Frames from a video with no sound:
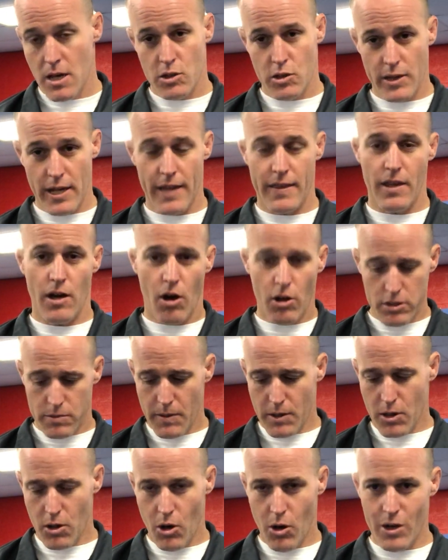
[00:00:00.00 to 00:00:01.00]
So yeah, the
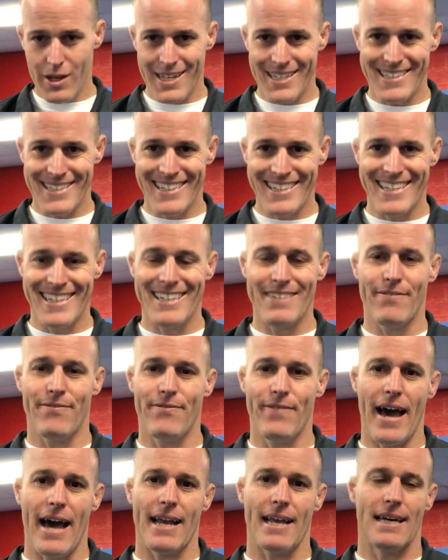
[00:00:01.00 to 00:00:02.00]
ultimate goal is to get
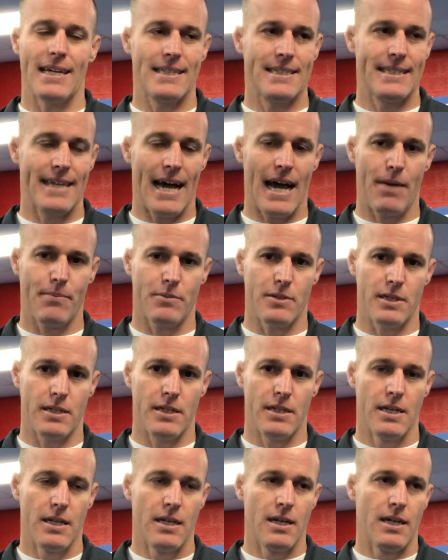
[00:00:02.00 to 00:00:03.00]
fat
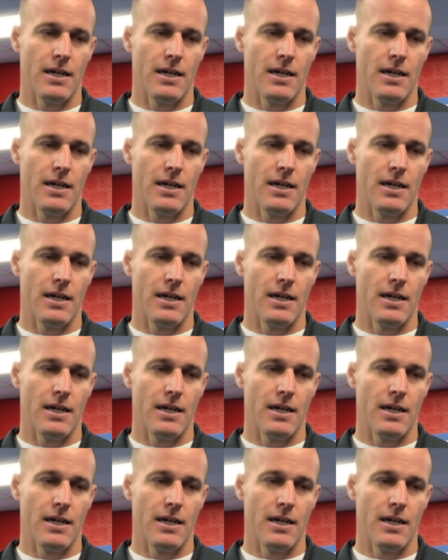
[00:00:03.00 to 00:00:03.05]
adapted.